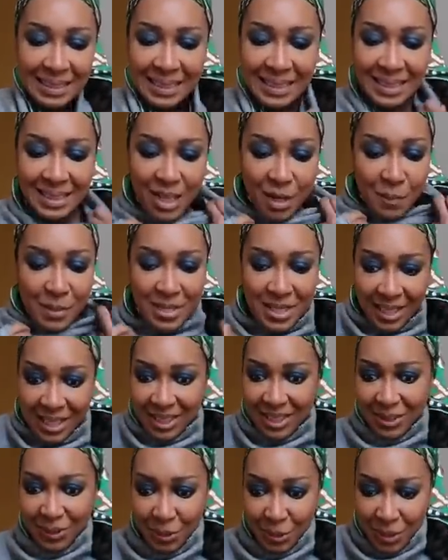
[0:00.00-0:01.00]
in no
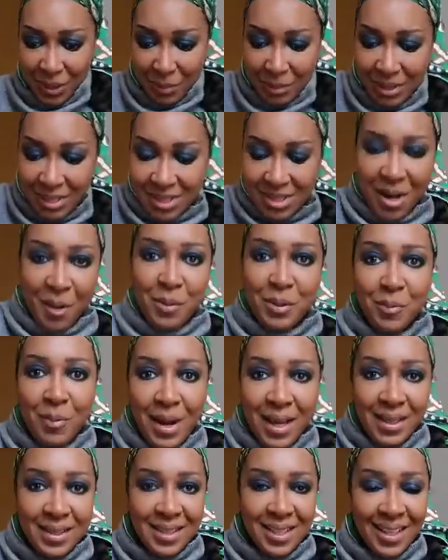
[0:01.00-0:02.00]
particular order, I'm gonna start with
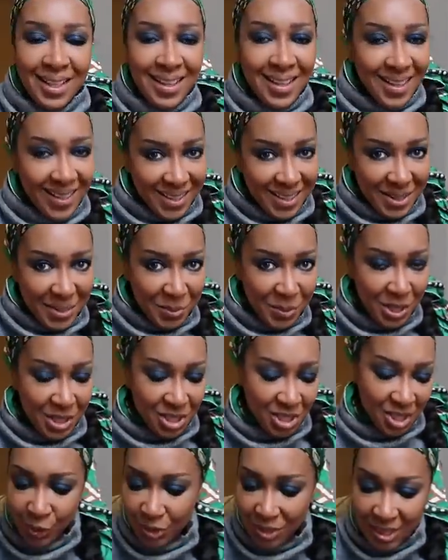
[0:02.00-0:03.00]
right here,
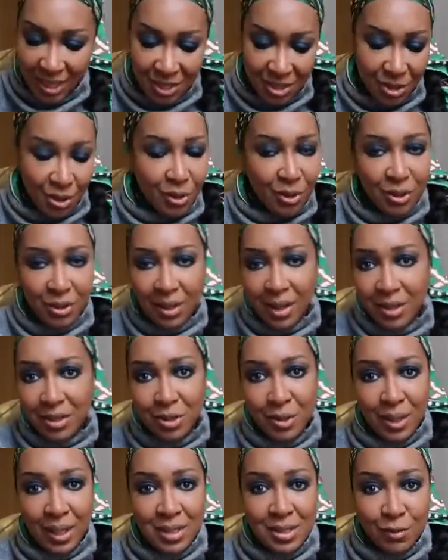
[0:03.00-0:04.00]
which on TikTok, you
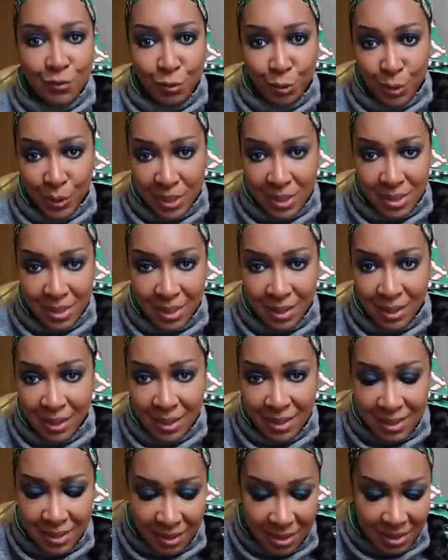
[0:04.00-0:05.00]
guys have already seen
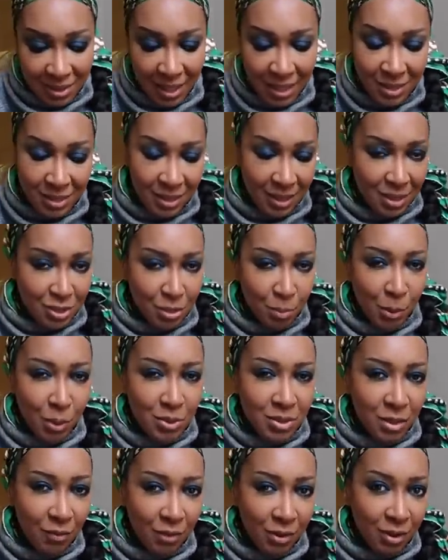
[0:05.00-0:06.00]
these because I tend to
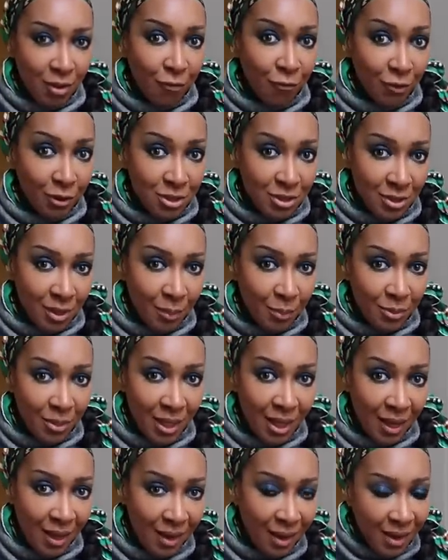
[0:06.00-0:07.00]
post everything first up
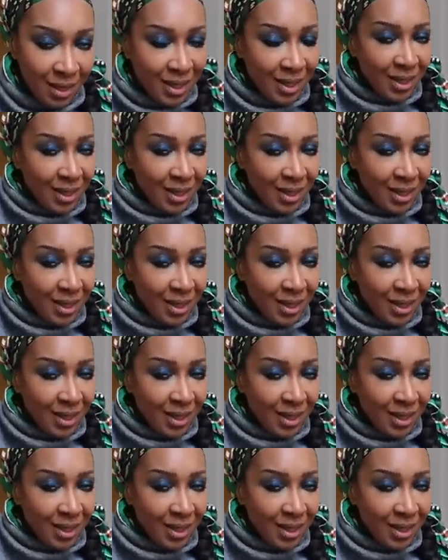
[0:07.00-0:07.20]
there.